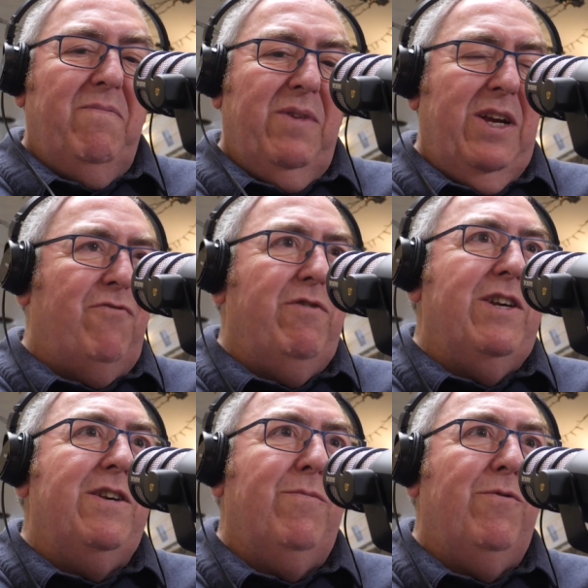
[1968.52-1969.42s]
It's
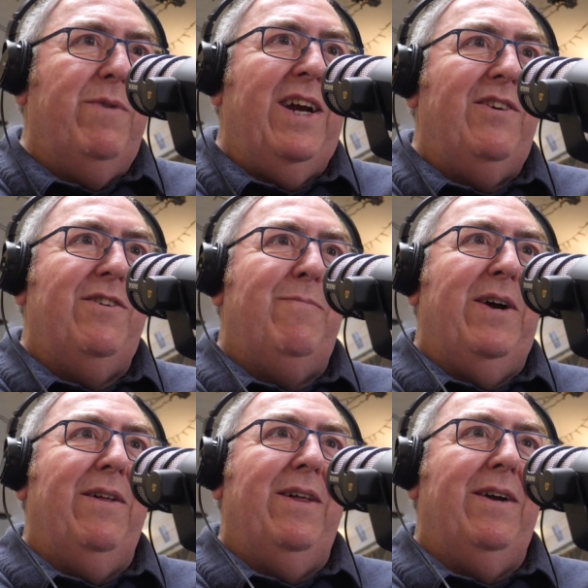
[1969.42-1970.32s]
reasonable to be anxious
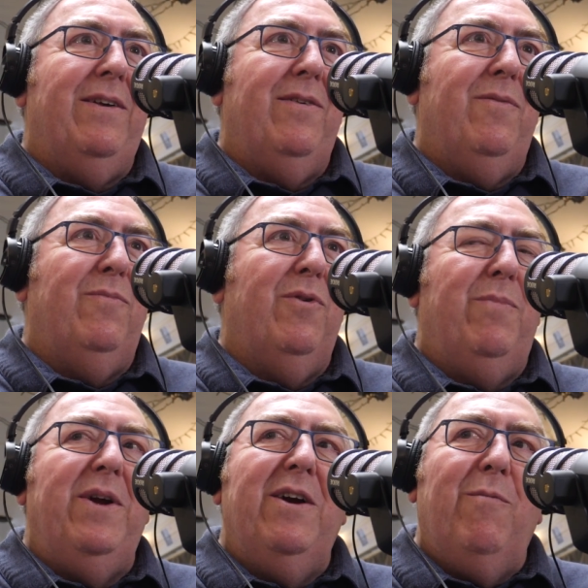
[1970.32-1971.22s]
about that, but
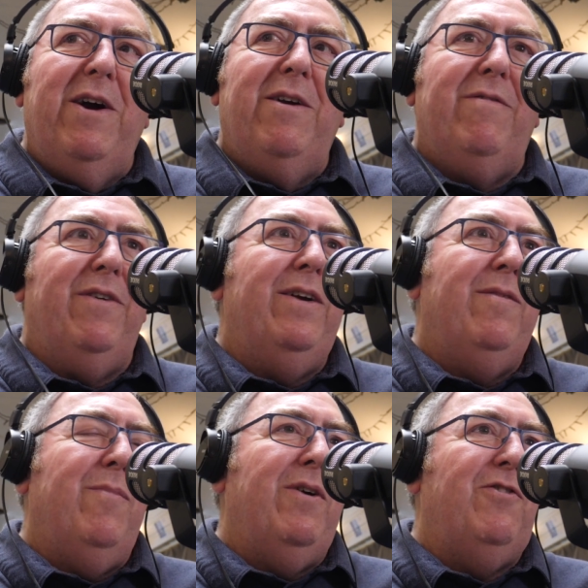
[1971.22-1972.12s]
being aware of it
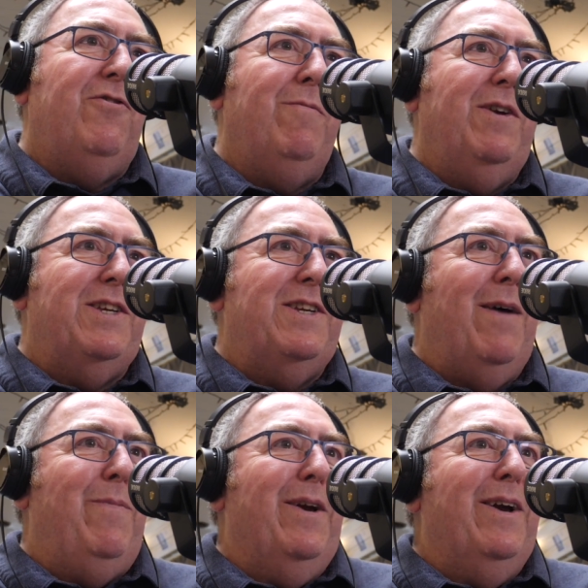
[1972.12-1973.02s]
might stop you
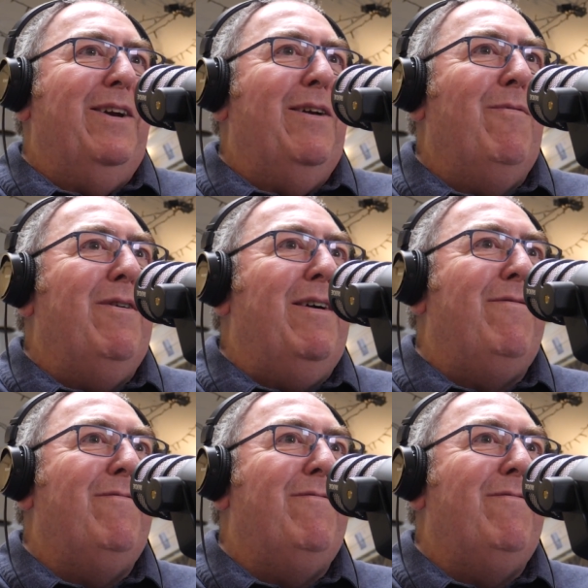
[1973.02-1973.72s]
snapping at your wife.